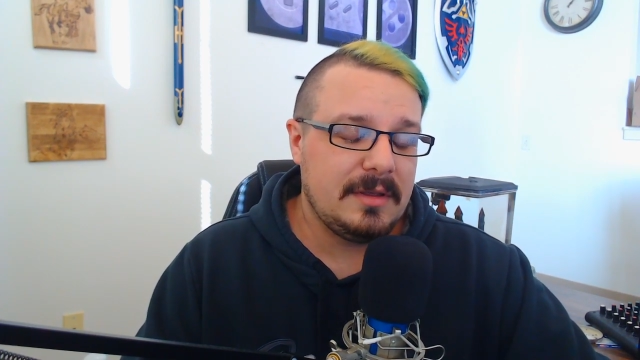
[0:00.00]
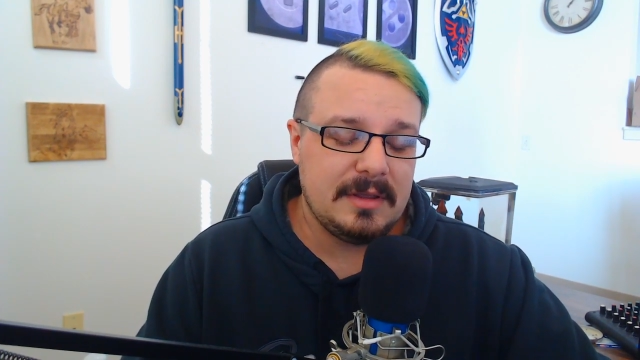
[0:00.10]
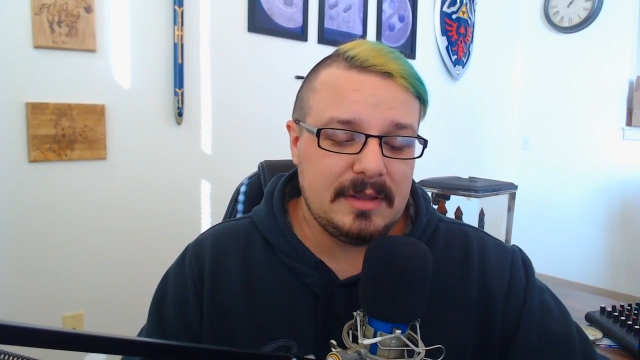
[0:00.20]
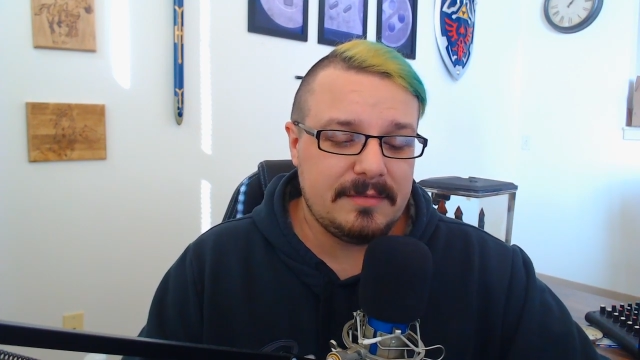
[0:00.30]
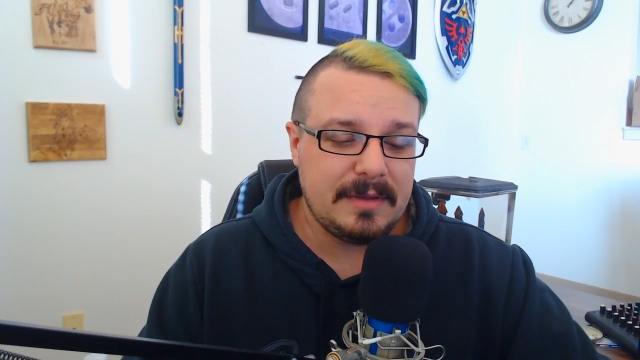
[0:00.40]

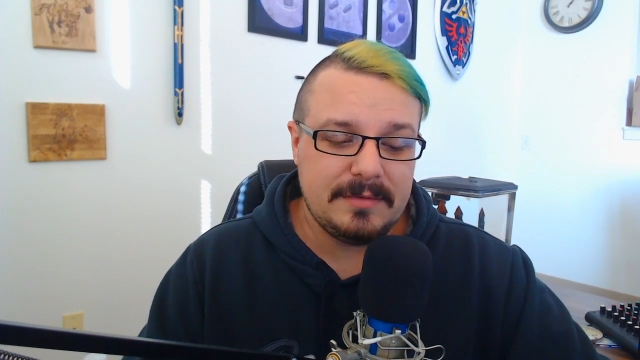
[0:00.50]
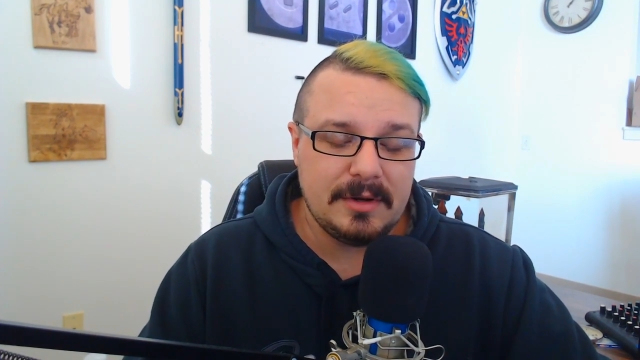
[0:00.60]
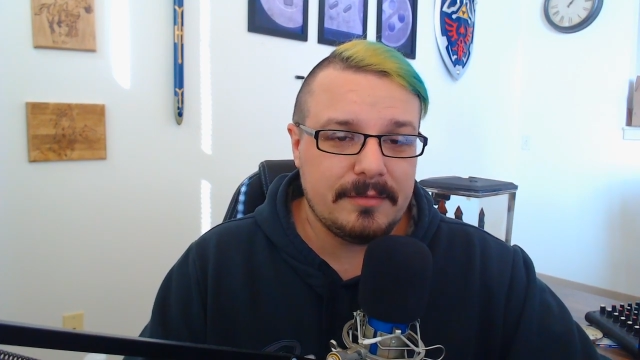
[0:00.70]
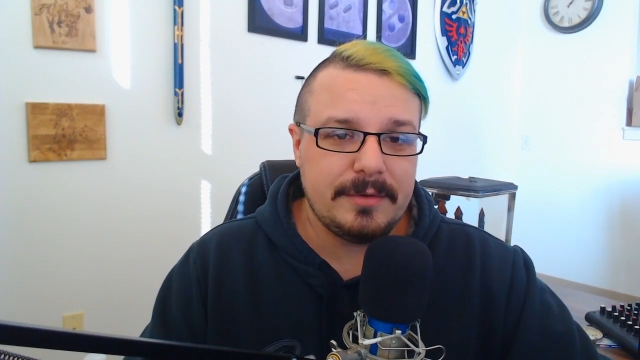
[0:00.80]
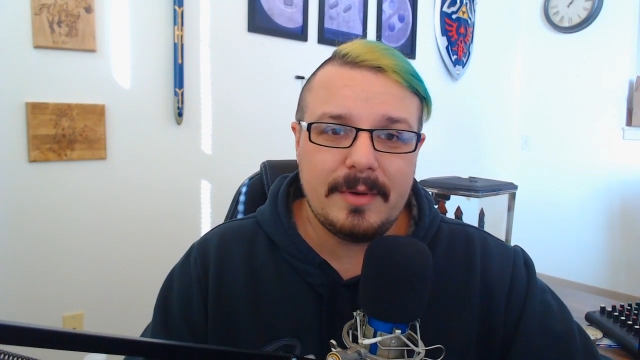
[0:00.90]

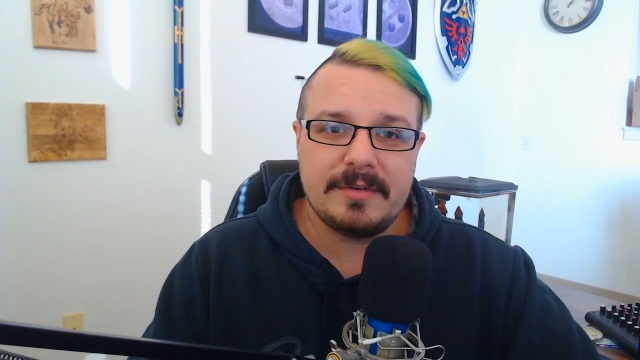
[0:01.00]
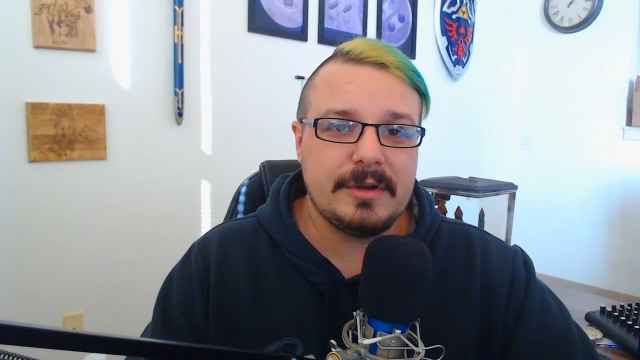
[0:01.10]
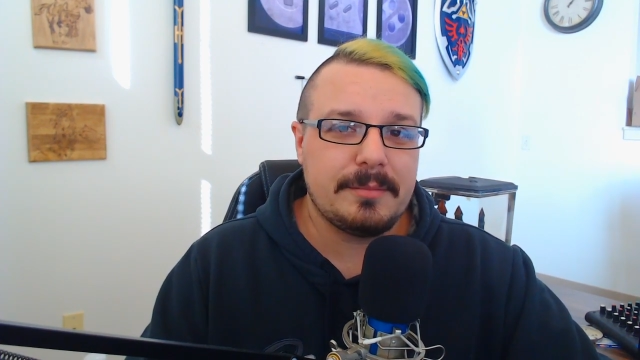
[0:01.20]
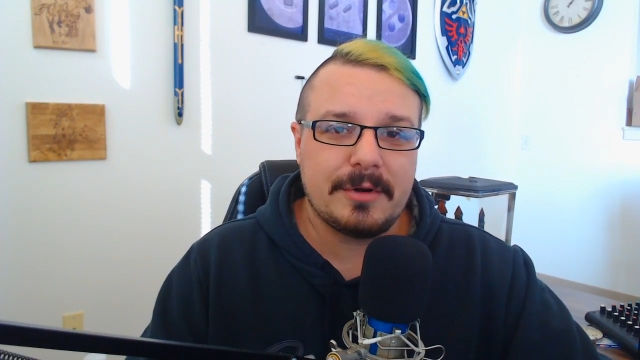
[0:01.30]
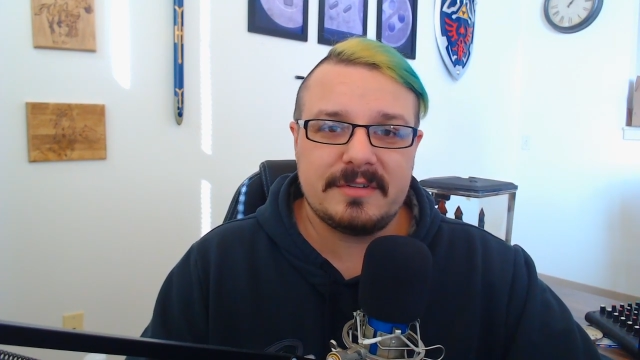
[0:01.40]
have a
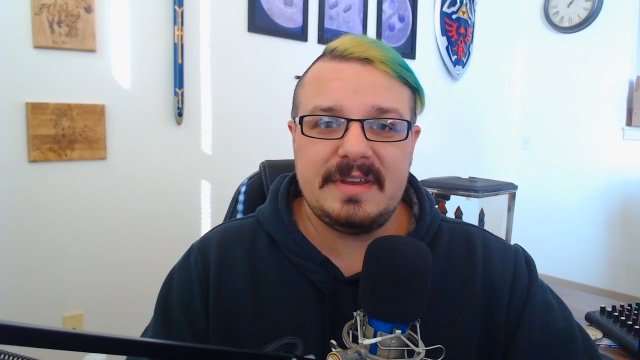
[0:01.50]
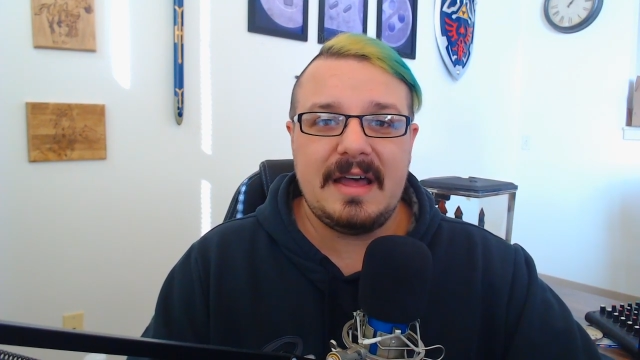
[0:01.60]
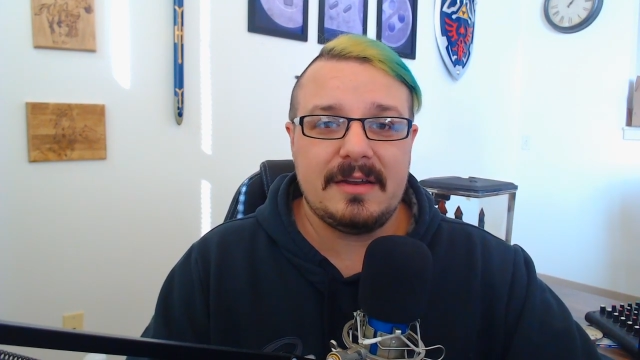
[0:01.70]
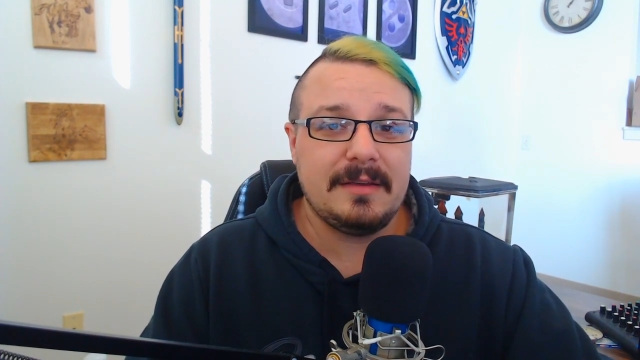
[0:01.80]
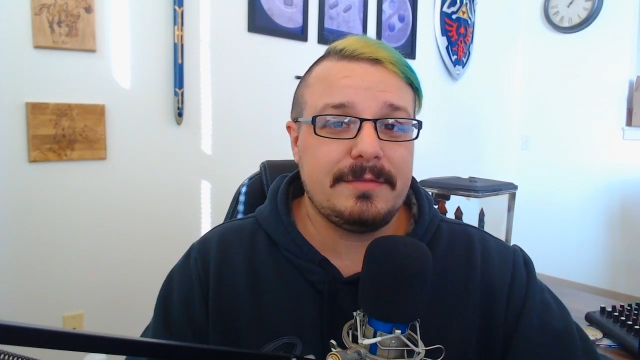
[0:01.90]
good
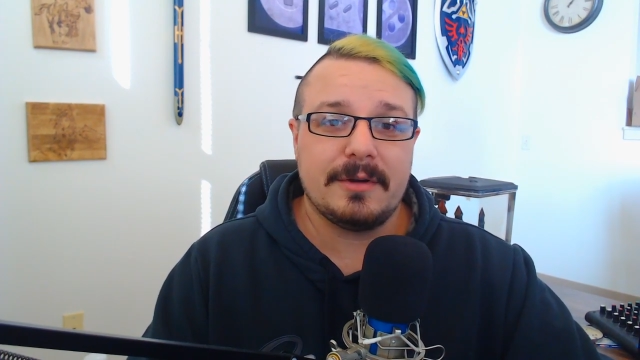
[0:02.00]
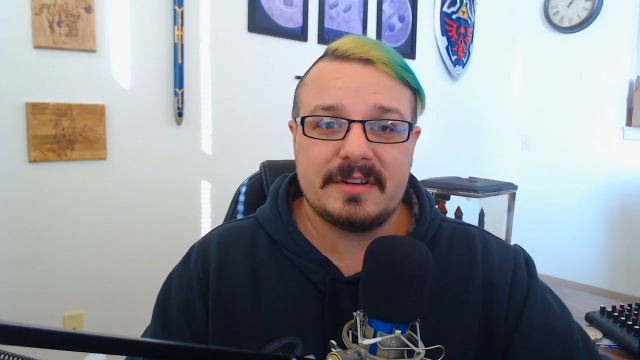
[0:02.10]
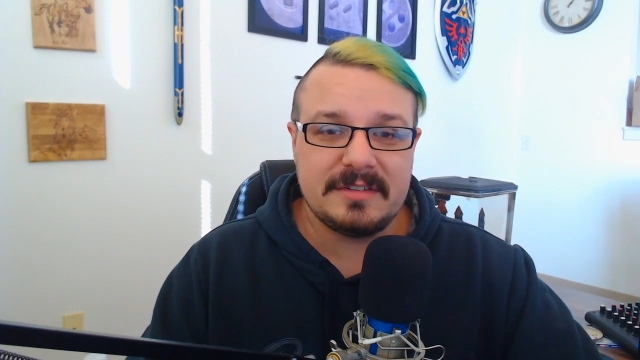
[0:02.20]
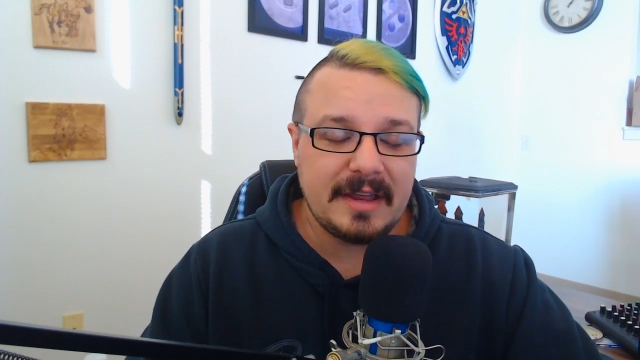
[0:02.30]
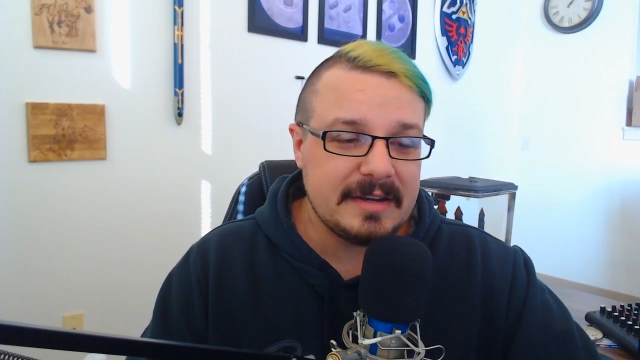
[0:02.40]
personality, if you're
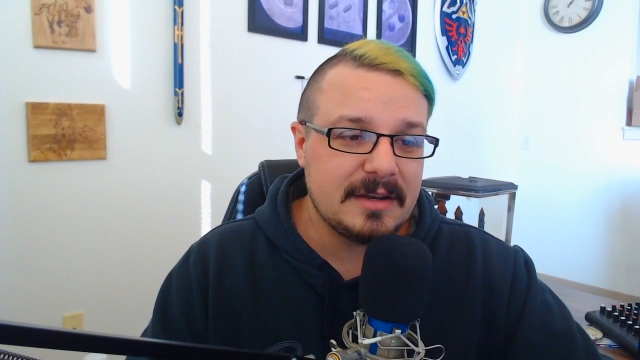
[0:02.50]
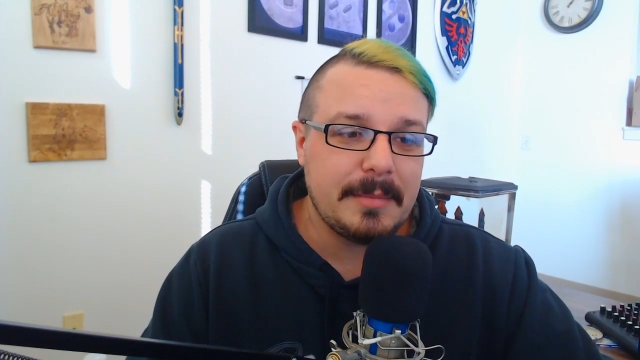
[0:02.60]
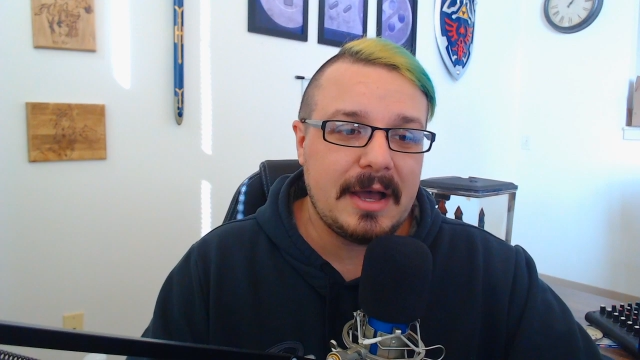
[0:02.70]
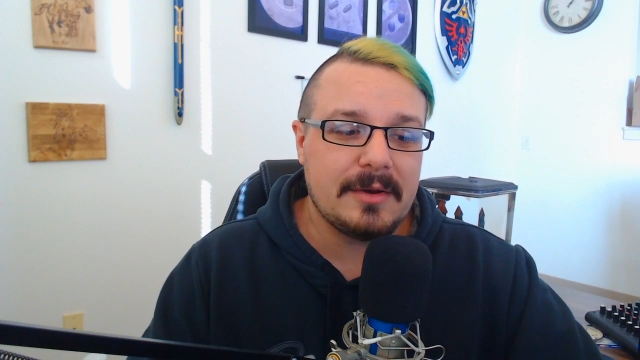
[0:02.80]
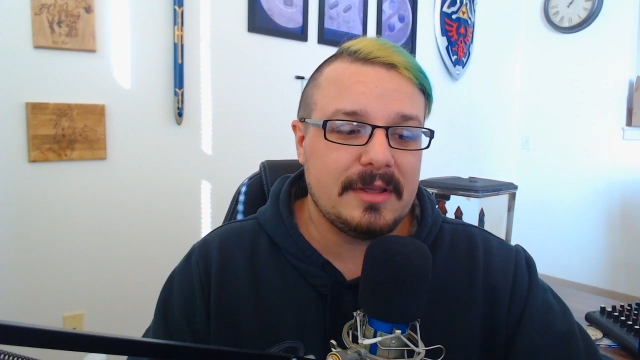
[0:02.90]
excited
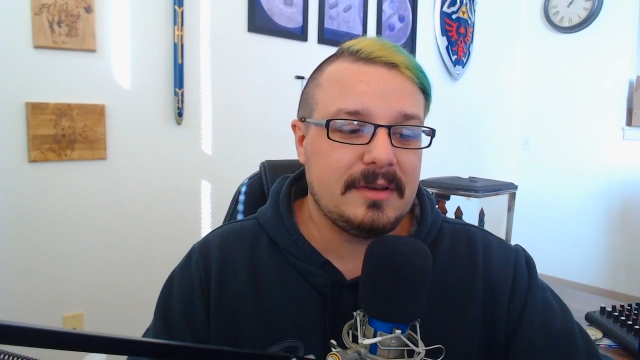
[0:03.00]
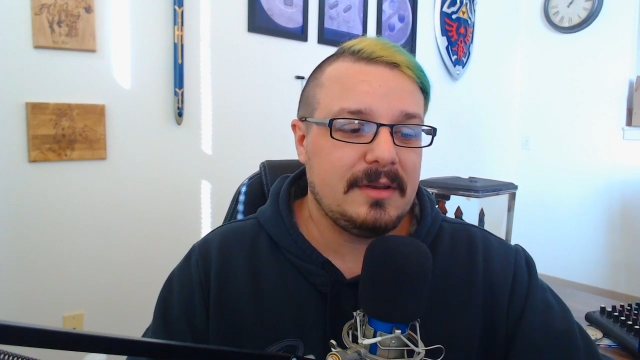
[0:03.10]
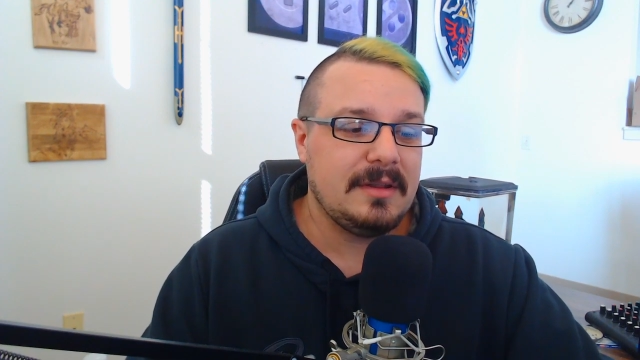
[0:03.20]
about it,